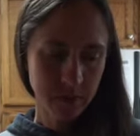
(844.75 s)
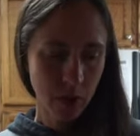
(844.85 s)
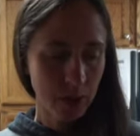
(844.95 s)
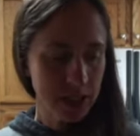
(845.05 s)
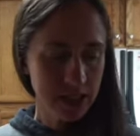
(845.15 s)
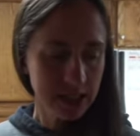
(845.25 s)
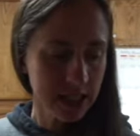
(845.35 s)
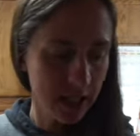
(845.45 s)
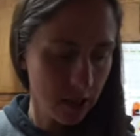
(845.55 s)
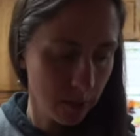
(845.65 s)
which isn't
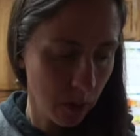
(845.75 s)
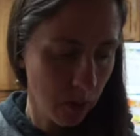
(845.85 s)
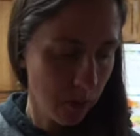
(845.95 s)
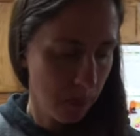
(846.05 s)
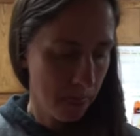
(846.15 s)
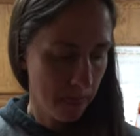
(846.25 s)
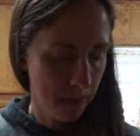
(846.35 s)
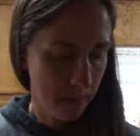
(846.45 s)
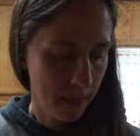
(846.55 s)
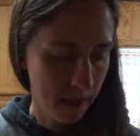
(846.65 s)
terrible.
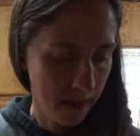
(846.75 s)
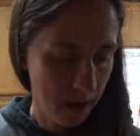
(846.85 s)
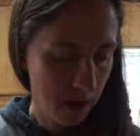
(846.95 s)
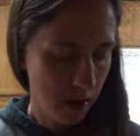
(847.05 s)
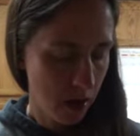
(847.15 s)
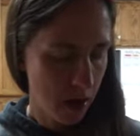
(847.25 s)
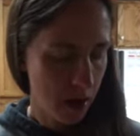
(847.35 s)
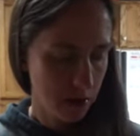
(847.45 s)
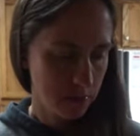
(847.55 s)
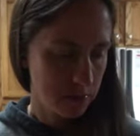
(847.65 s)
I